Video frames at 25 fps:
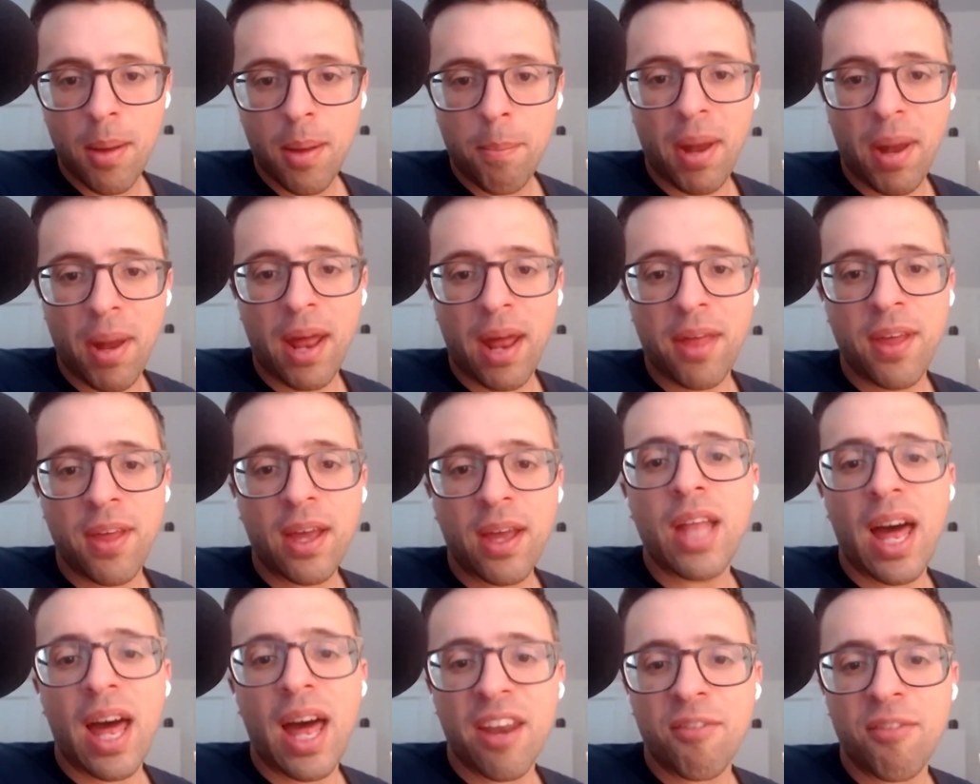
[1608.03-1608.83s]
but I think
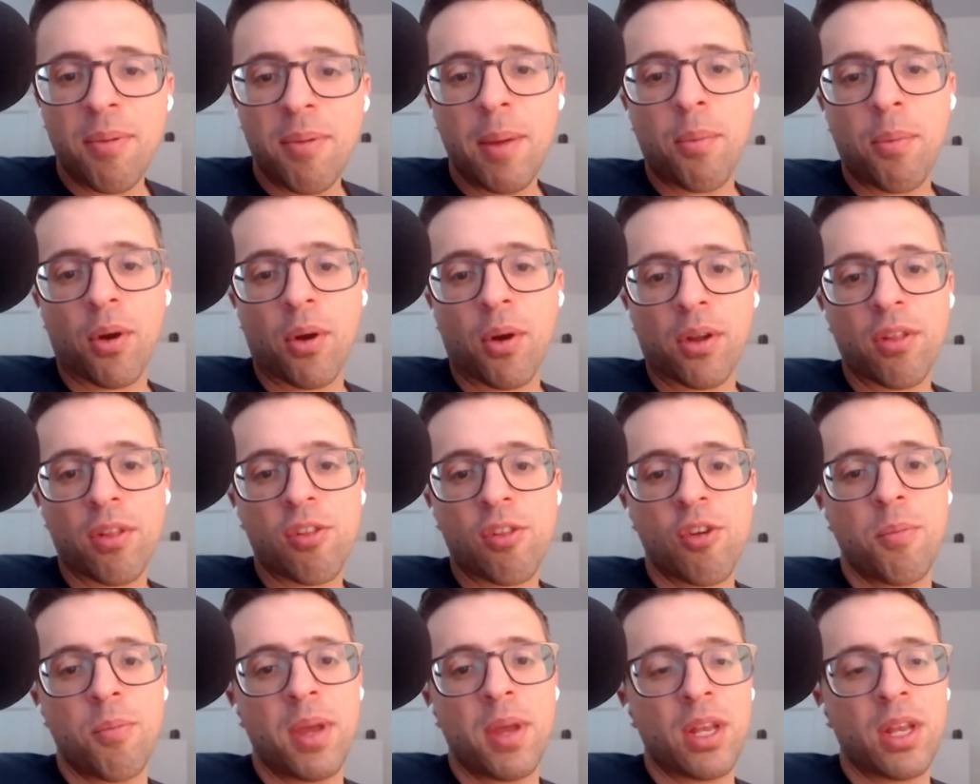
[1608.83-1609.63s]
a lot of people are
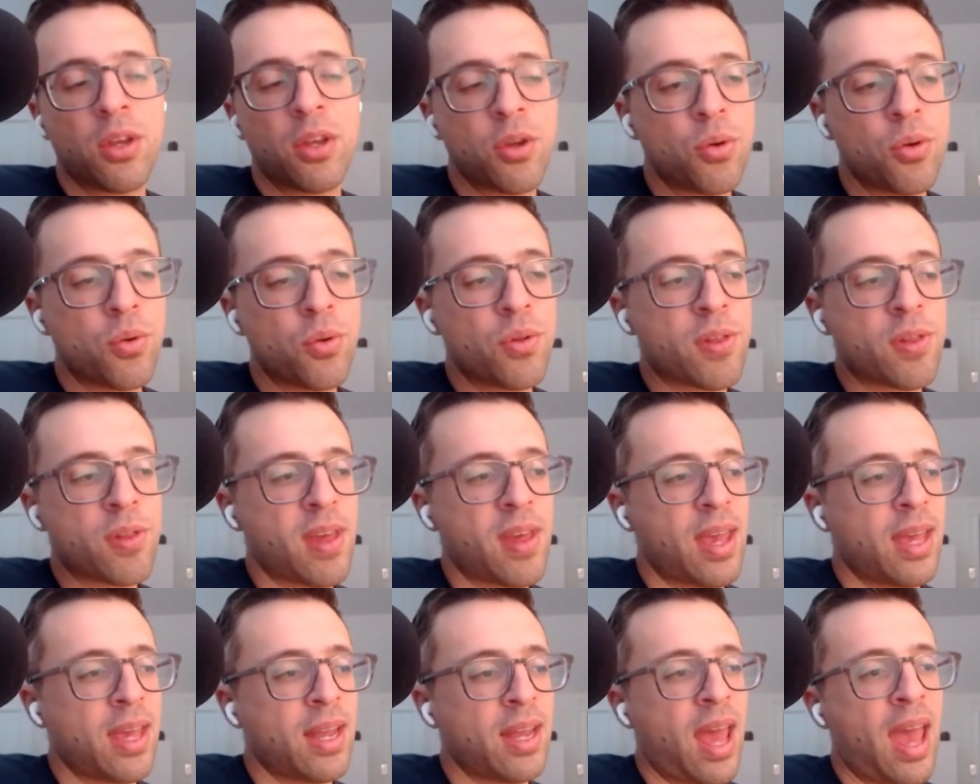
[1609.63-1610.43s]
consuming news
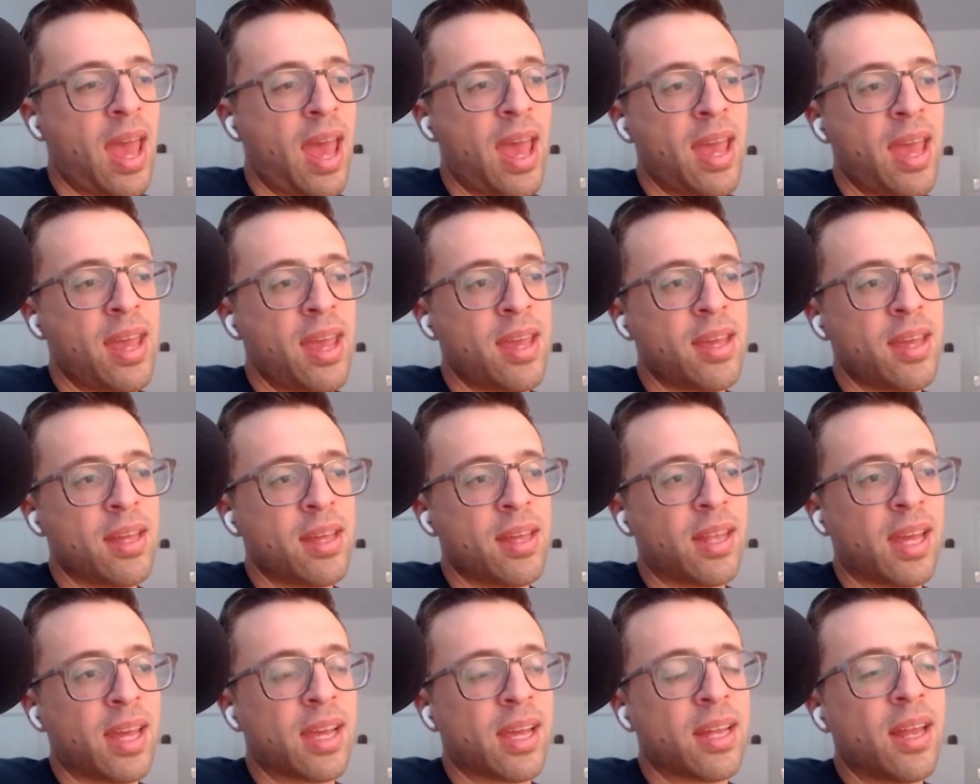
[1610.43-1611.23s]
in a
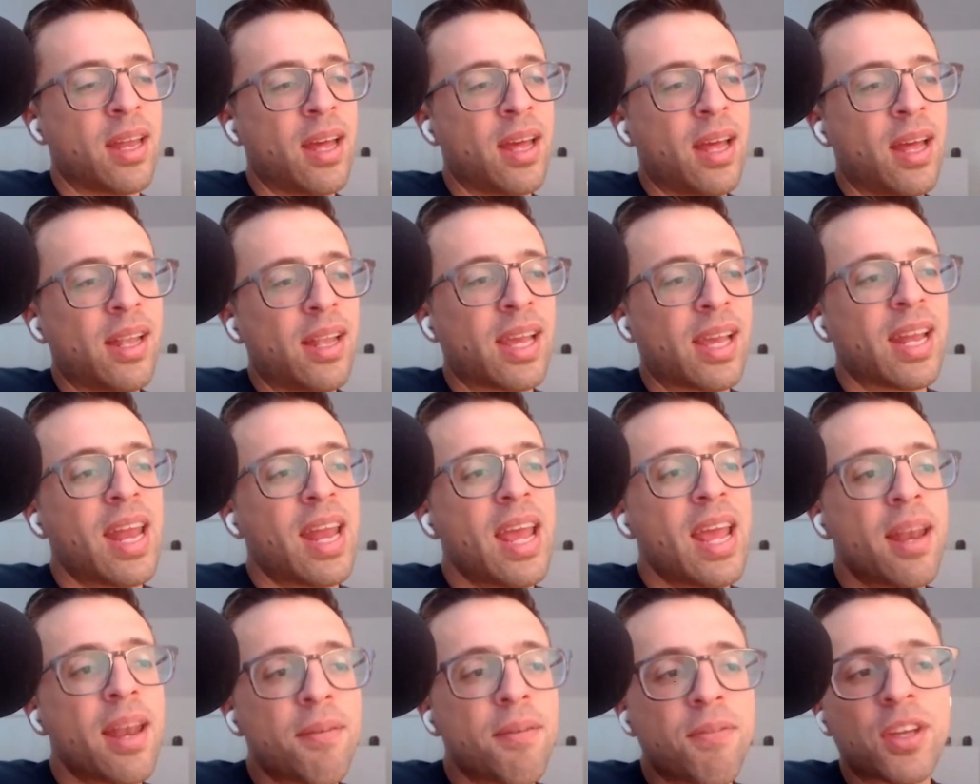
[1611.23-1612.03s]
like a like an
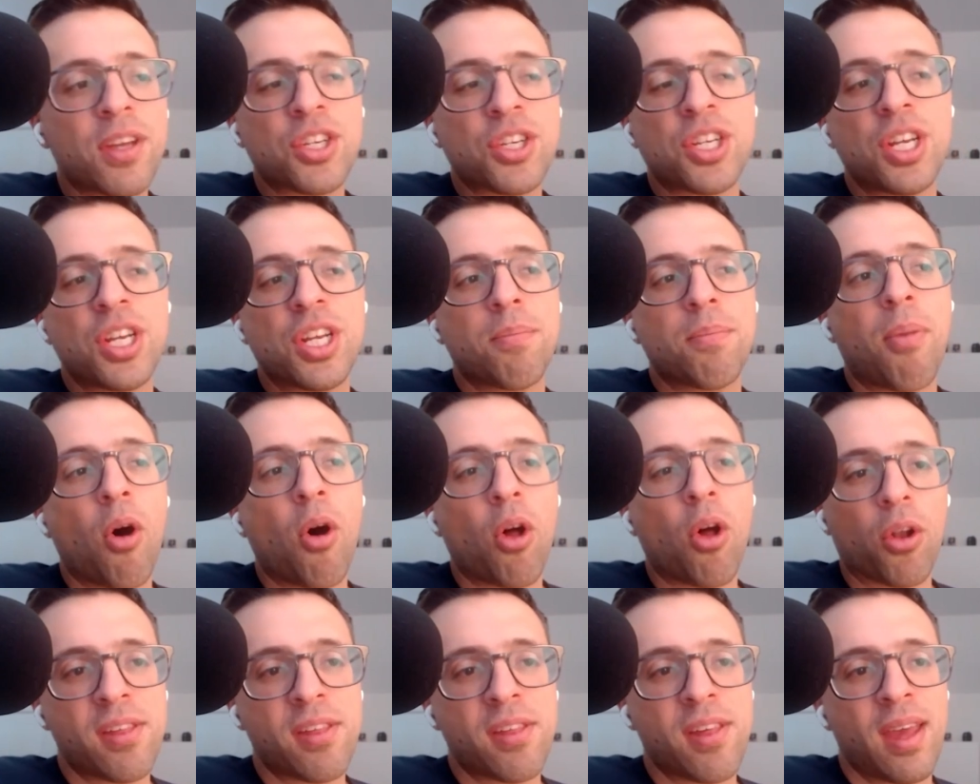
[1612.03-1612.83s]
inefficient,
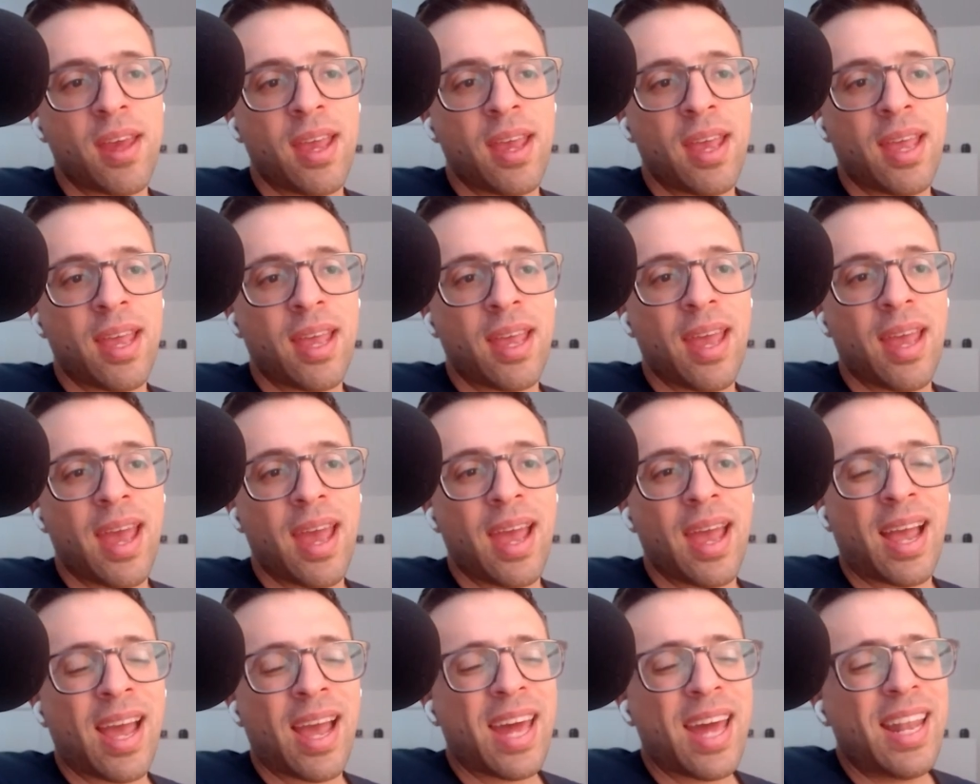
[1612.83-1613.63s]
polarizing,
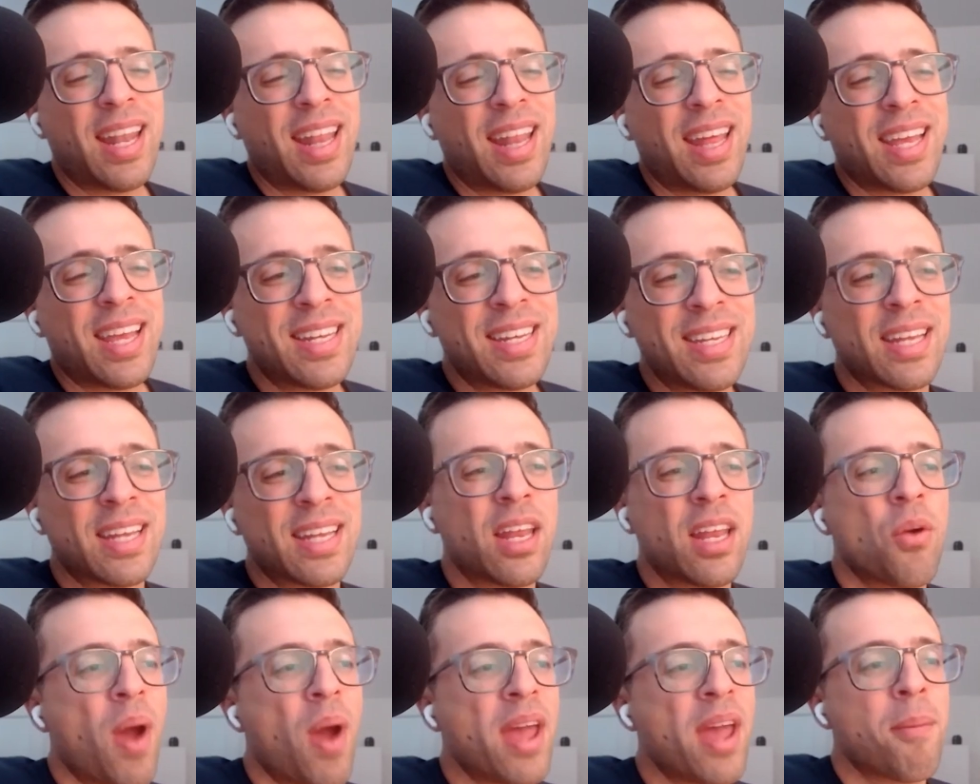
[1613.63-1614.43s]
and kind of like
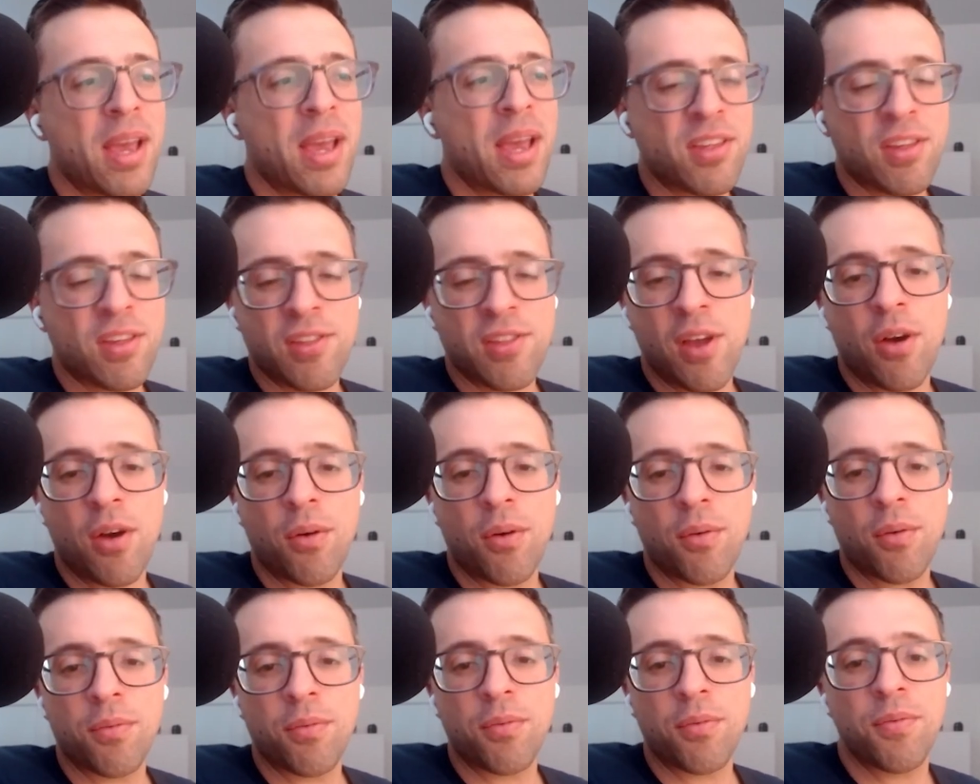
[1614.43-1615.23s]
addicting way that makes us
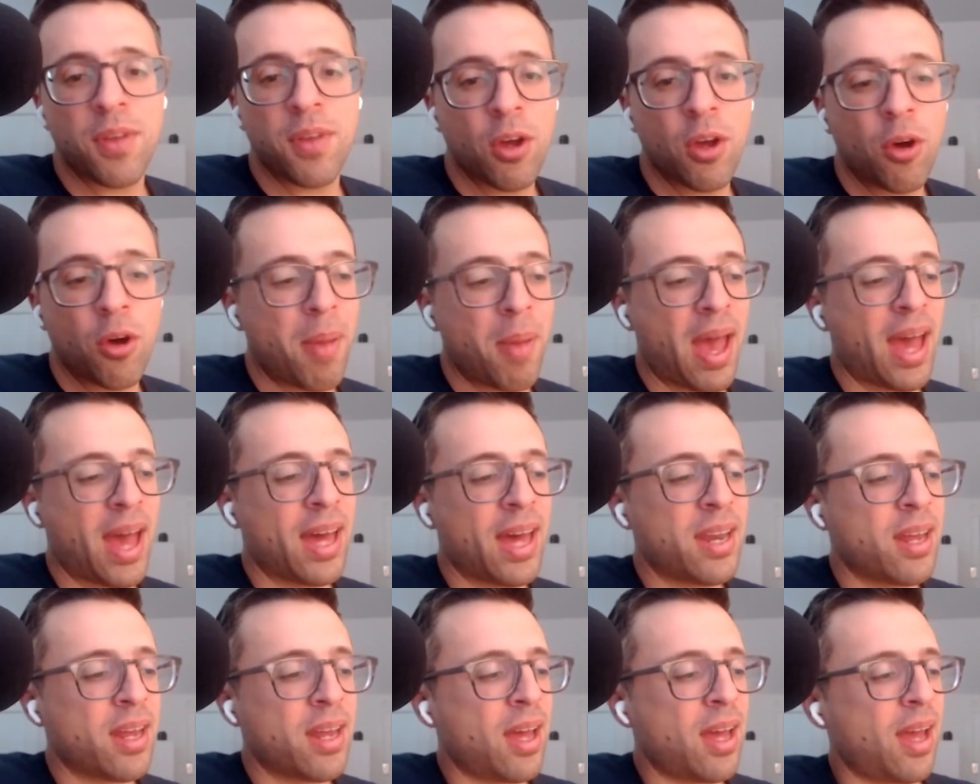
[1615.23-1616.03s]
all feel
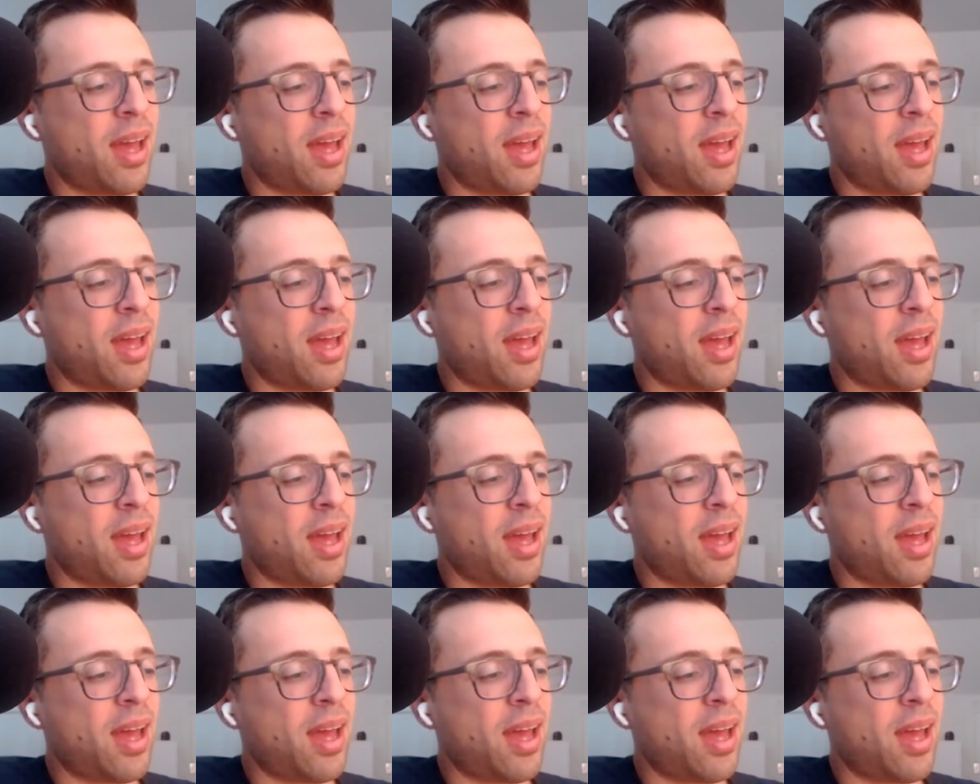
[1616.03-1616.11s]
bad.